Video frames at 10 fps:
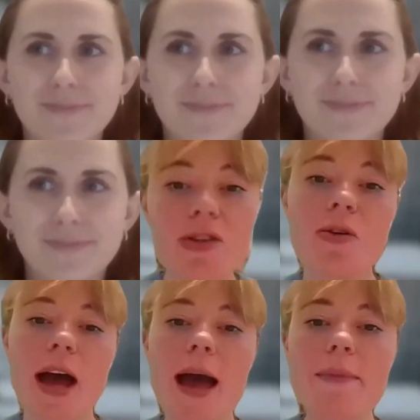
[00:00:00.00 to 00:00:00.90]
Sure,
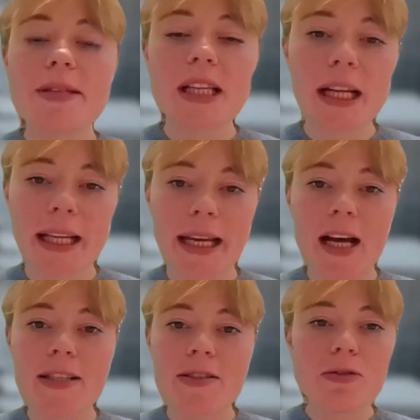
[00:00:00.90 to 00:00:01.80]
absolutely. I
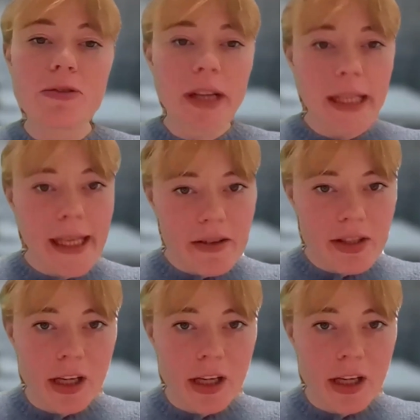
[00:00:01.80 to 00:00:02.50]
saw a really interesting